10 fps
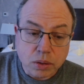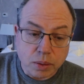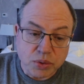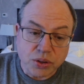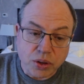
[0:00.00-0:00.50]

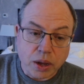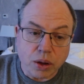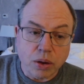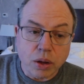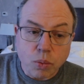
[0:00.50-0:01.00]
I'm just
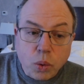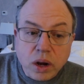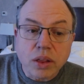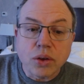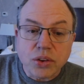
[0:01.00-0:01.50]
saying,
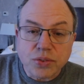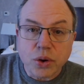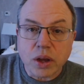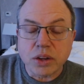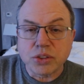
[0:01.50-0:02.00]
one of those
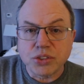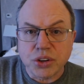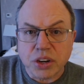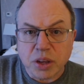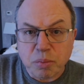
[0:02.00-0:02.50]
vocations,
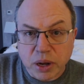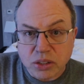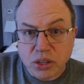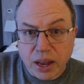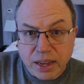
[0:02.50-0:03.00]
you're going to get
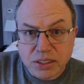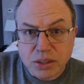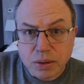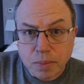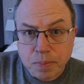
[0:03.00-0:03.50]
punched less.